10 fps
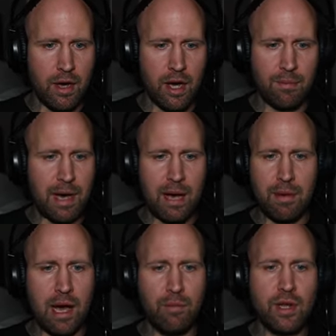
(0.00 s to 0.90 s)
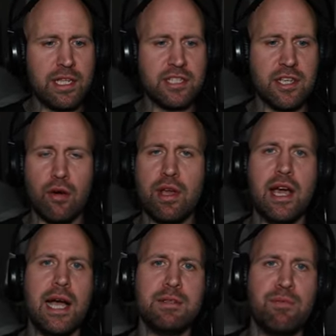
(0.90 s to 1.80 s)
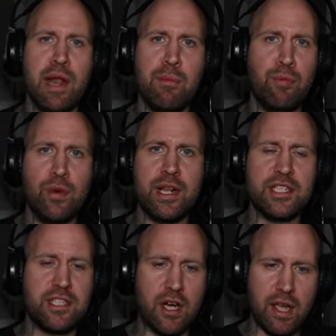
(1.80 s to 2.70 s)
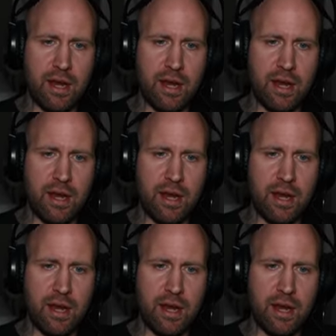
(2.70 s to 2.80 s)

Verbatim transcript: Um, I'm, I'm really sorry, guys, but I'm pretty stuck